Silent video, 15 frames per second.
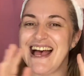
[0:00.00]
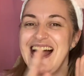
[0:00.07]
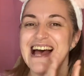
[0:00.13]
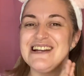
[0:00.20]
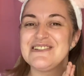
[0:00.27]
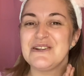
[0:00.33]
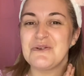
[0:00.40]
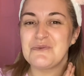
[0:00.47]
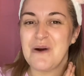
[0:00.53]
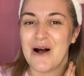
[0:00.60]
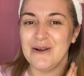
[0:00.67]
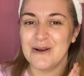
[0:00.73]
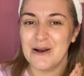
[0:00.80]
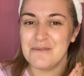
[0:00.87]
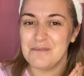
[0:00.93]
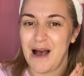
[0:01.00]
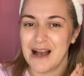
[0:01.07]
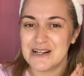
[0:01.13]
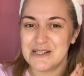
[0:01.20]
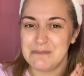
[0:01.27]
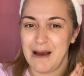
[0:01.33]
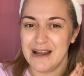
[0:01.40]
and welcome back
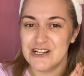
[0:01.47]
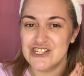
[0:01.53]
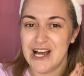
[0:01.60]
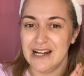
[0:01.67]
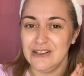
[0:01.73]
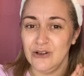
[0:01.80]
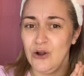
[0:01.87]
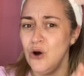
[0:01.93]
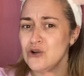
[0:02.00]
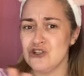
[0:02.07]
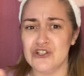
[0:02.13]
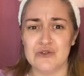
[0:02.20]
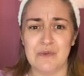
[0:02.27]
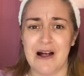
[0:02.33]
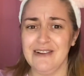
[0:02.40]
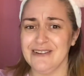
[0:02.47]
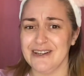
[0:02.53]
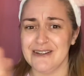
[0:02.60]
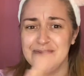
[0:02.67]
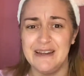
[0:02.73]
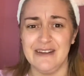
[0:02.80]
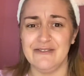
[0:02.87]
to my channel, or just
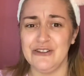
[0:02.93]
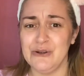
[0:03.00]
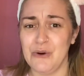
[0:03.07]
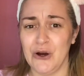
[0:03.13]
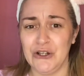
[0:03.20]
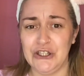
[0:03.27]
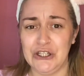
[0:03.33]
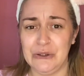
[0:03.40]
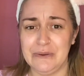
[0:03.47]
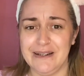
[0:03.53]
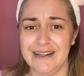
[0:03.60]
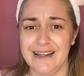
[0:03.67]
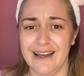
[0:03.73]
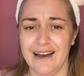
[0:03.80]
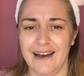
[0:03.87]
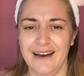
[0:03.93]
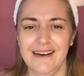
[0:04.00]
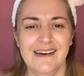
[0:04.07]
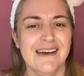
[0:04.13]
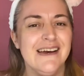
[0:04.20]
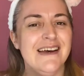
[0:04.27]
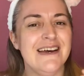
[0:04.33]
welcome if you are new here.
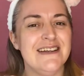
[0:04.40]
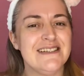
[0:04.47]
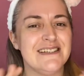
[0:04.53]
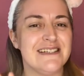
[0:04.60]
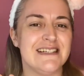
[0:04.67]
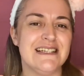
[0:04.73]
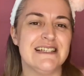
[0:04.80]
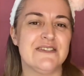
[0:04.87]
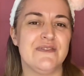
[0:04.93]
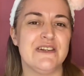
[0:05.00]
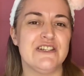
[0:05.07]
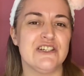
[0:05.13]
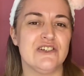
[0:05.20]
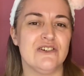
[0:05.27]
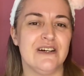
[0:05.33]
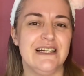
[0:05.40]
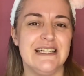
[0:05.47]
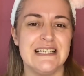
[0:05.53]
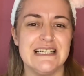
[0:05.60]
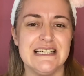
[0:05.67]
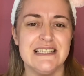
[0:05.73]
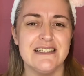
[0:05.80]
Today's video, it
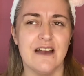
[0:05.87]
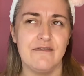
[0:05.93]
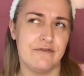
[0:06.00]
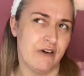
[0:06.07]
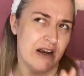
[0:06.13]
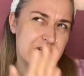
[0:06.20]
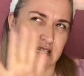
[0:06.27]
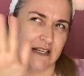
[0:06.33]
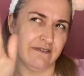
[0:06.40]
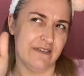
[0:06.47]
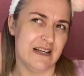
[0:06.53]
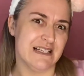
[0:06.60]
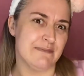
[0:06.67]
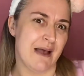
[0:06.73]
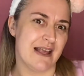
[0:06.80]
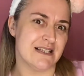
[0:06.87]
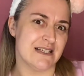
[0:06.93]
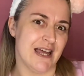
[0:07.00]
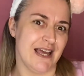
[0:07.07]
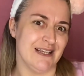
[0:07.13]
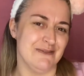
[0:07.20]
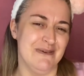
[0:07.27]
is Friday face mask
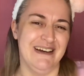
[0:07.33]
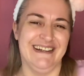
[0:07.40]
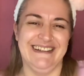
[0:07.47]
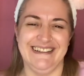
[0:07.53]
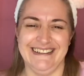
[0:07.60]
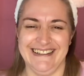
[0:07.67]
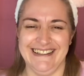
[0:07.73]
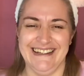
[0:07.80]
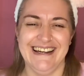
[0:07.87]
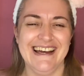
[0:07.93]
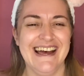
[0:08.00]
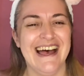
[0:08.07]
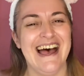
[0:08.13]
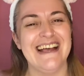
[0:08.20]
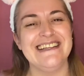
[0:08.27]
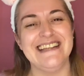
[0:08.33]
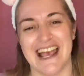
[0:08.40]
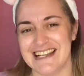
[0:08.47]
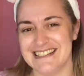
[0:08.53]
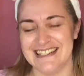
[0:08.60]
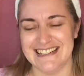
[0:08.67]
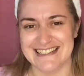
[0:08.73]
time.
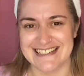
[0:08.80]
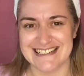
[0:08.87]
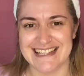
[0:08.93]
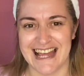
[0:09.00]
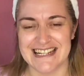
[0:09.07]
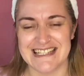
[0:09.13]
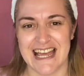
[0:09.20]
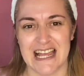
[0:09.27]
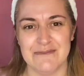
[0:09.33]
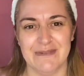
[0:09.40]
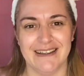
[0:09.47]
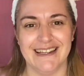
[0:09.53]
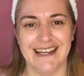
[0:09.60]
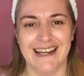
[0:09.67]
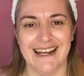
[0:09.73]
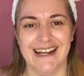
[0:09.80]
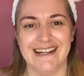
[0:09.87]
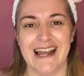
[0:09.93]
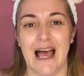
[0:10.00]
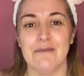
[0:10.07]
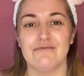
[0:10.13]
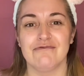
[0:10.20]
Yes, it is that time again.
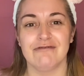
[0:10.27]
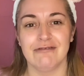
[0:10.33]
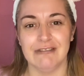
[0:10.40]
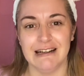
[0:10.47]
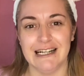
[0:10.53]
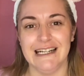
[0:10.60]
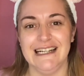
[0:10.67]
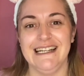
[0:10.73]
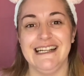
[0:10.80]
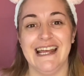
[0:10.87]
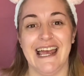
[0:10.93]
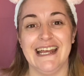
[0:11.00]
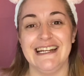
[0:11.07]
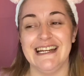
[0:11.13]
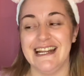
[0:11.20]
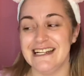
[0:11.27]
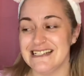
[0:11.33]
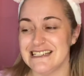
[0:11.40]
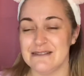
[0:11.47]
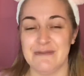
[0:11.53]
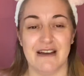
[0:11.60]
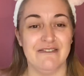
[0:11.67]
I'm really getting
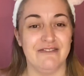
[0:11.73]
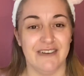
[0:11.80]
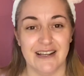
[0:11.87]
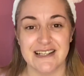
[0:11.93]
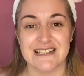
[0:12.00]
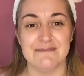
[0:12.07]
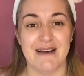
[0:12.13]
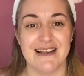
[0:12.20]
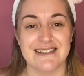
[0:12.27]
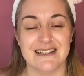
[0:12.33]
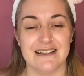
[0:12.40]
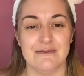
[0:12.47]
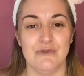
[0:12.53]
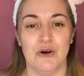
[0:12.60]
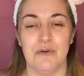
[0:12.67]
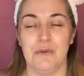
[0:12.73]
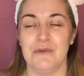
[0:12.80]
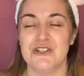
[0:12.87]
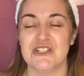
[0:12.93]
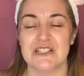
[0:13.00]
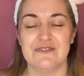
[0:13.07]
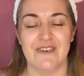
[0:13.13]
into my face mask at the moment,
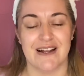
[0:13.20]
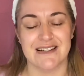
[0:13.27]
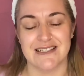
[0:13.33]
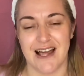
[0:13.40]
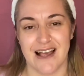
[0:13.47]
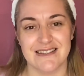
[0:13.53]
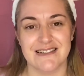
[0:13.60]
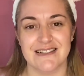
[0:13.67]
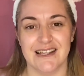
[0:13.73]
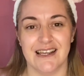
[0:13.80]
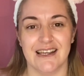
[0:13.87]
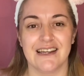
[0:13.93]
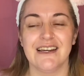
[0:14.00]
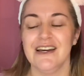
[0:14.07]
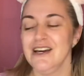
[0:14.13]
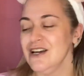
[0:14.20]
which is fantastic.